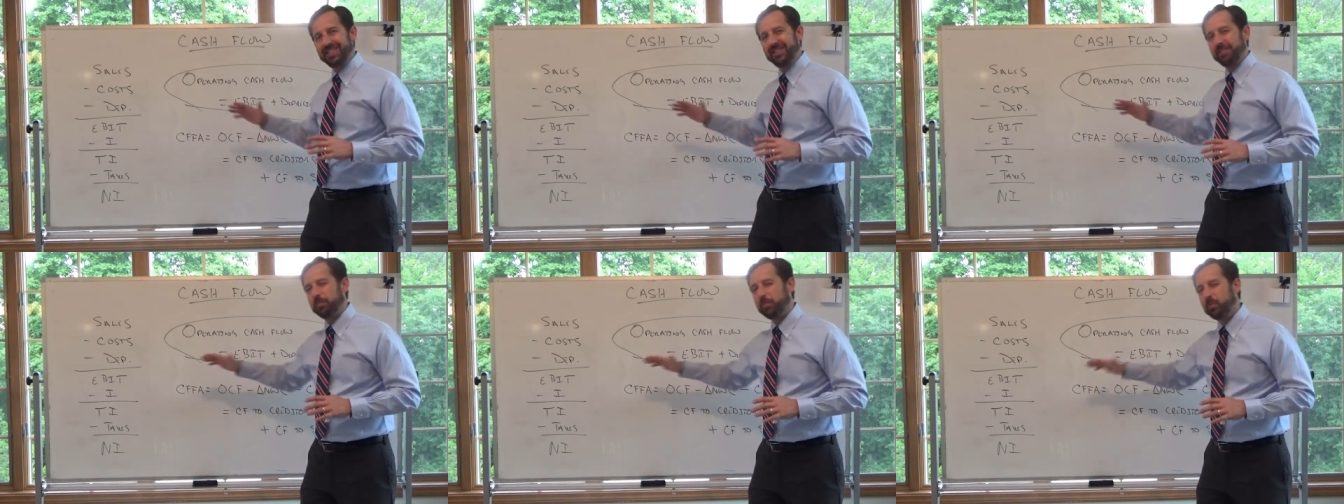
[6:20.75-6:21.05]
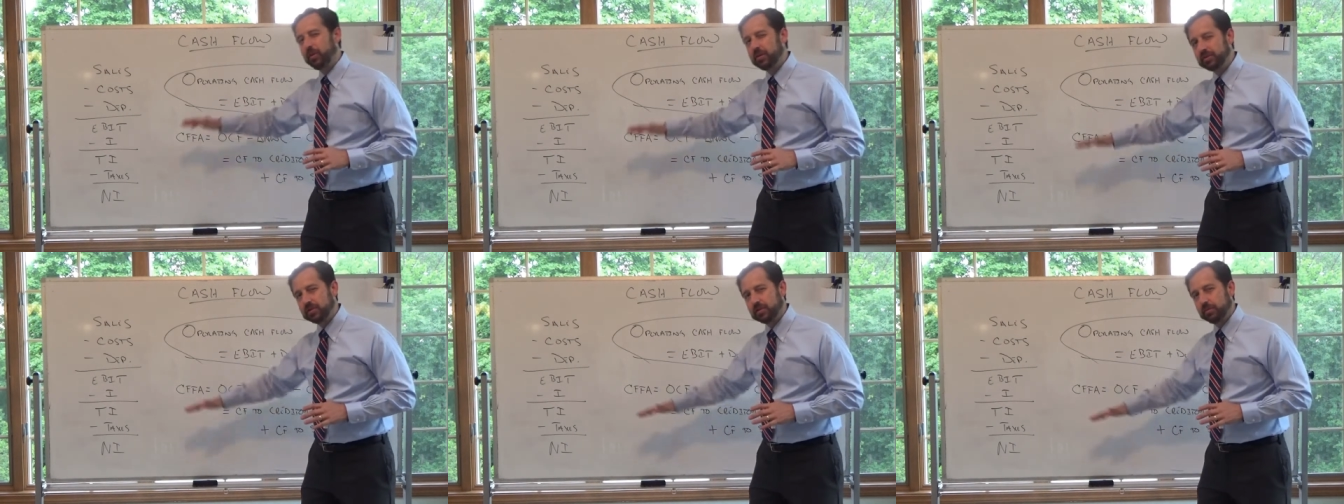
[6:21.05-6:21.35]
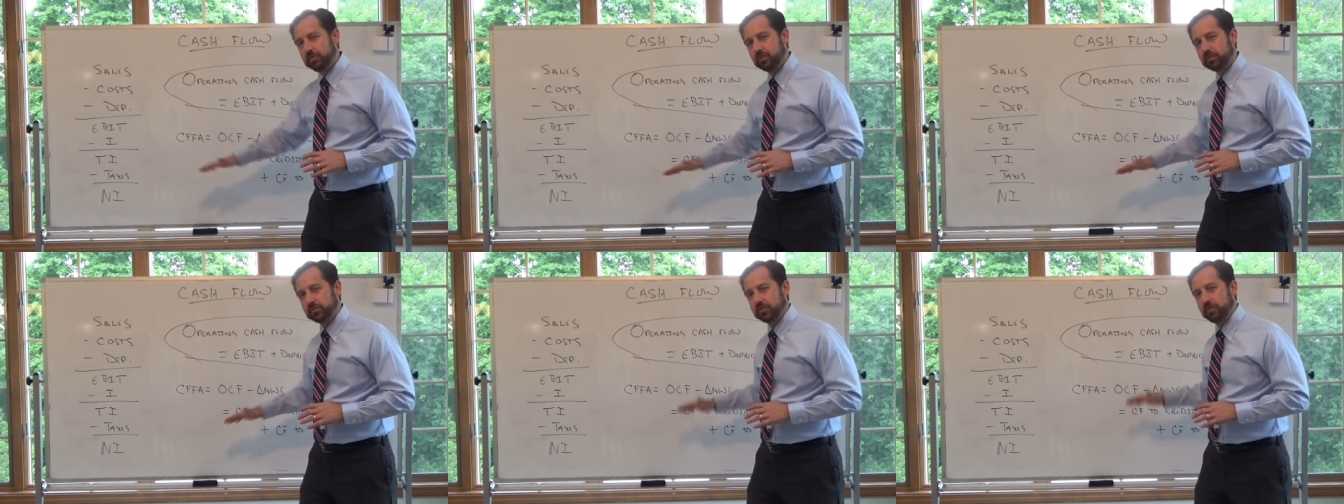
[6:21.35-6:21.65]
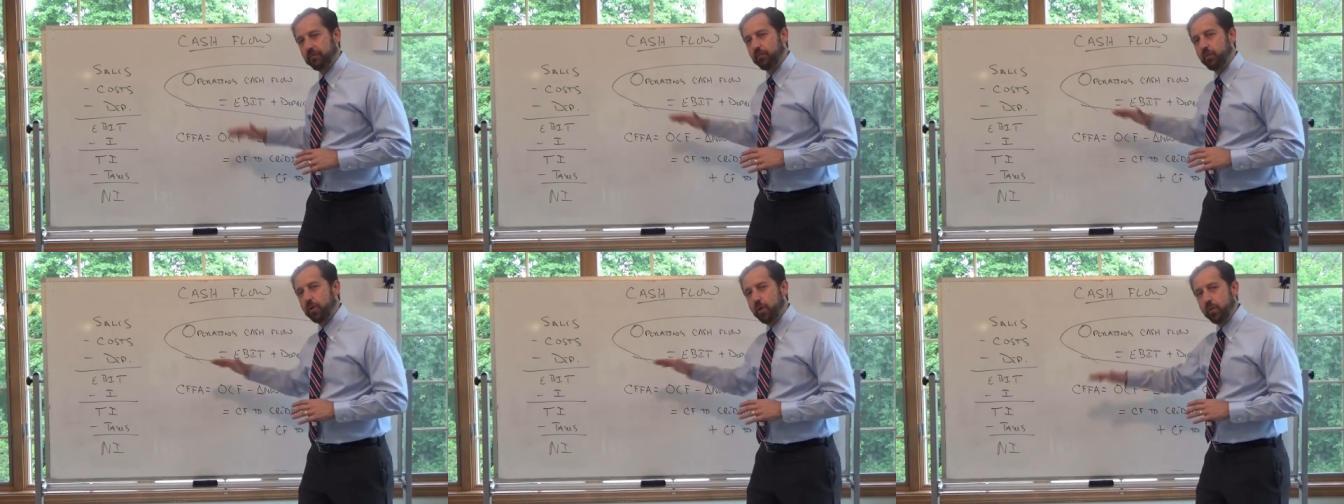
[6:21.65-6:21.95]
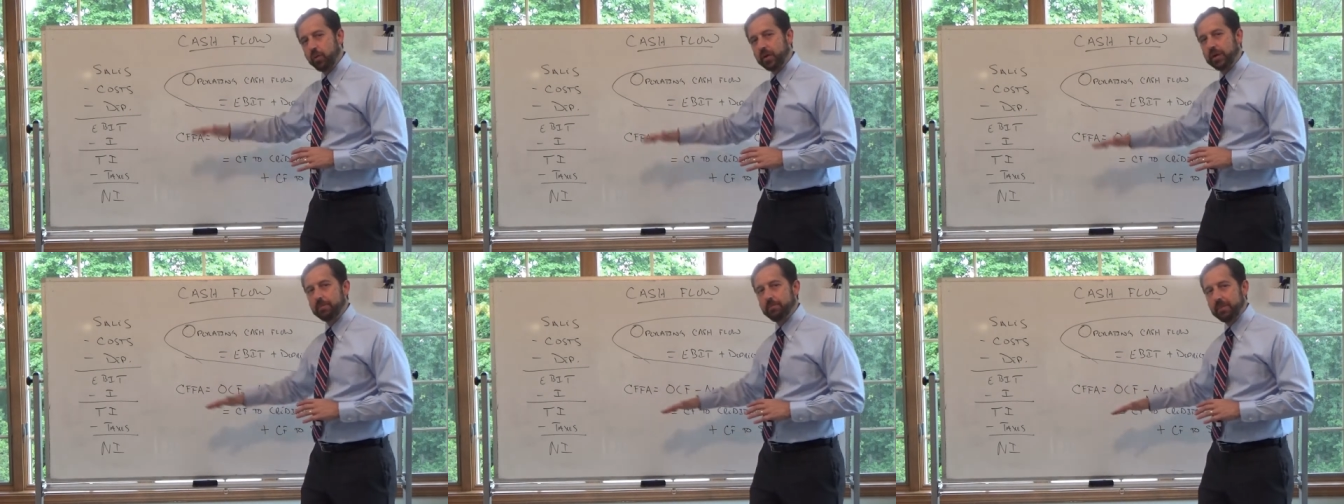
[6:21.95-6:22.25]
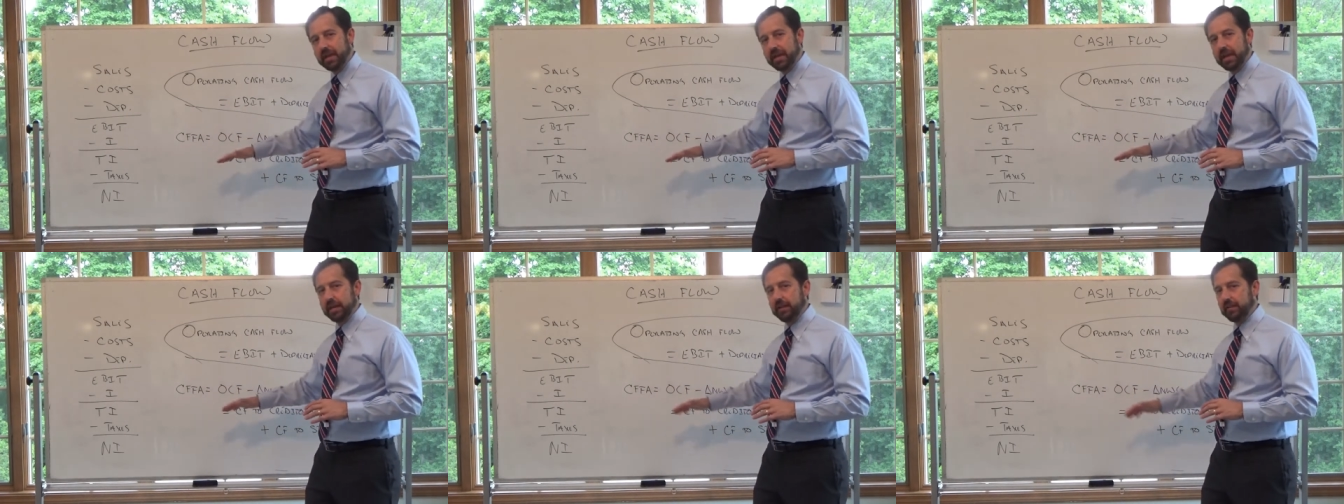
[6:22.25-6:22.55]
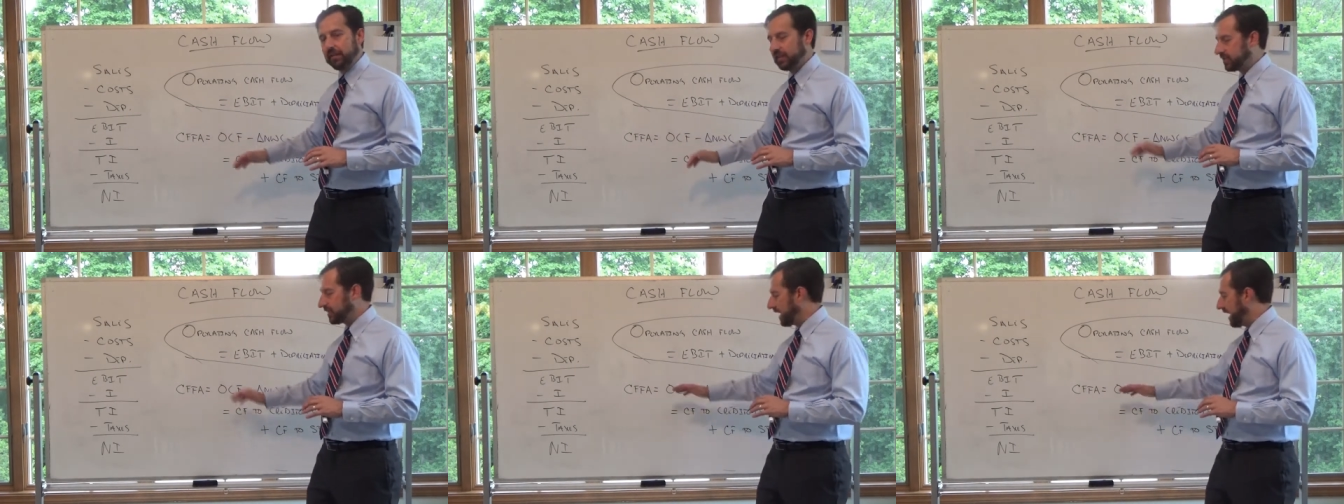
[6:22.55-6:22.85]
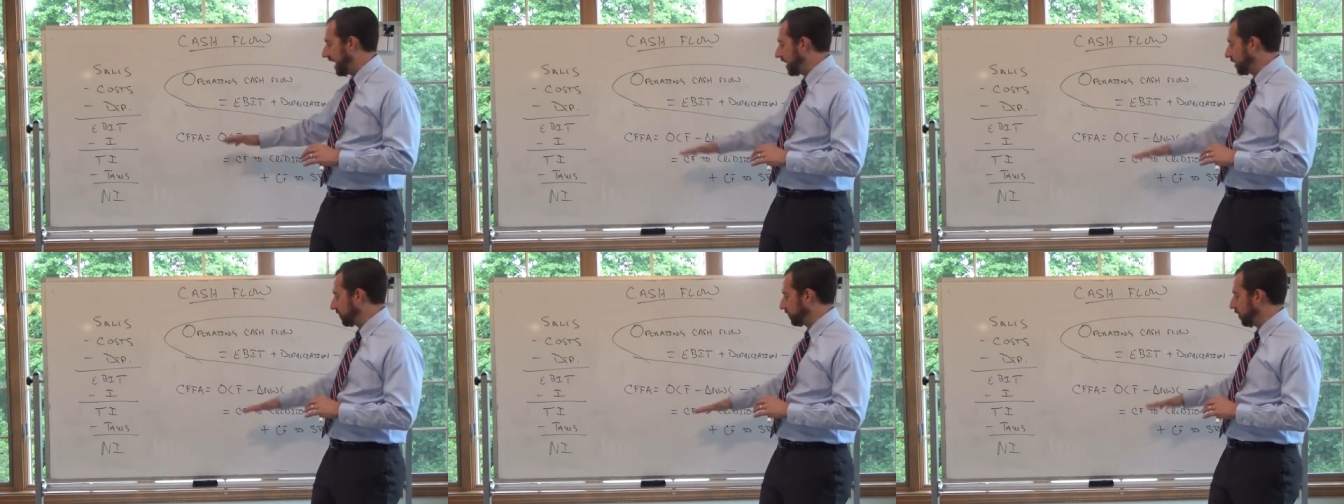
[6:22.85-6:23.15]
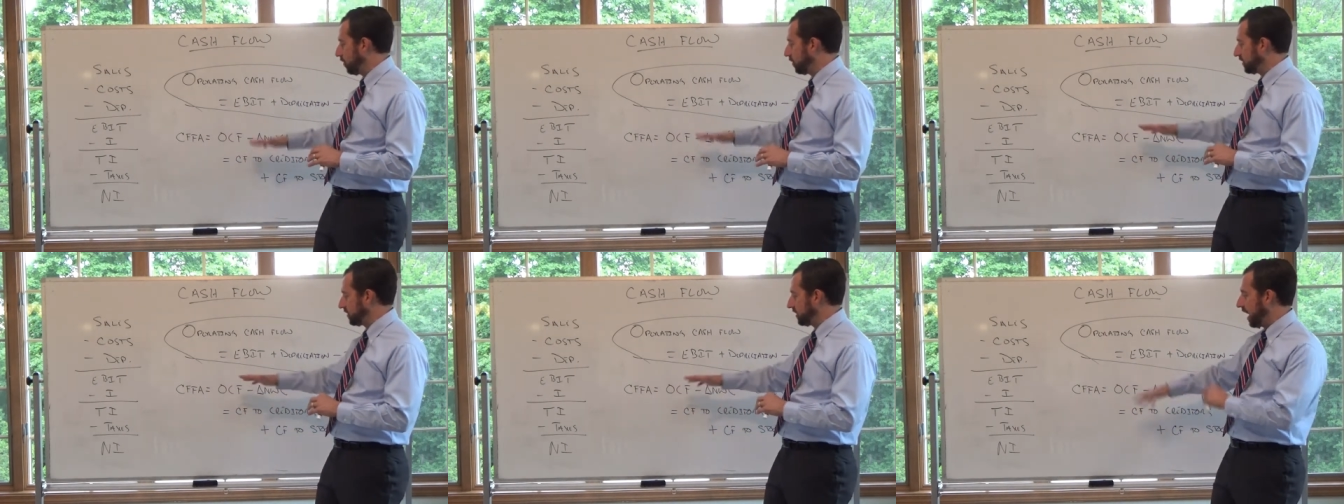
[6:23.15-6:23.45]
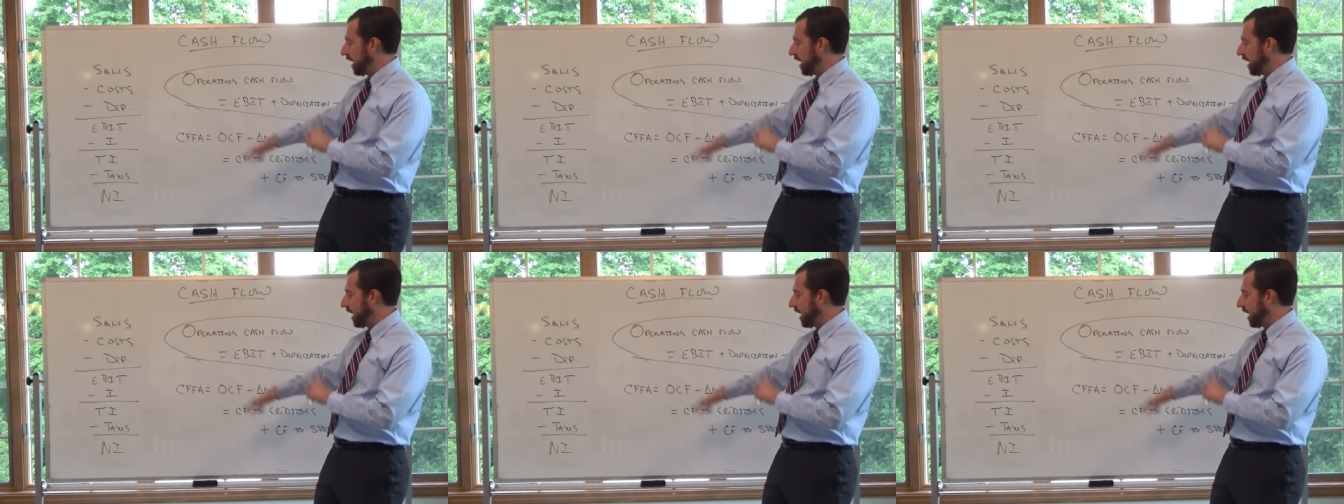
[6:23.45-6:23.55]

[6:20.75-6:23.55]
the principles of what we mean. This cash flow